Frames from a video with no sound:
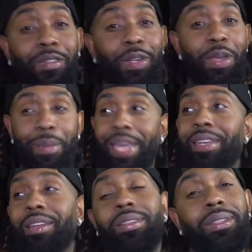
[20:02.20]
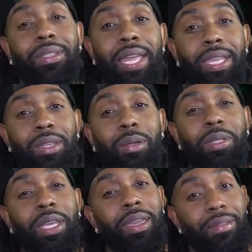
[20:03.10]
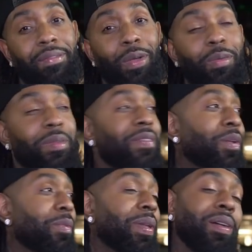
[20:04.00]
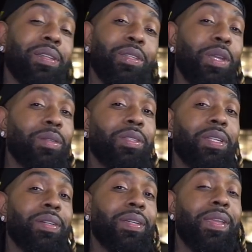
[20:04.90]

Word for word: for everybody though. Like, you know what I'm saying? Fuck with me, fuck with me. Or you don't, you don't.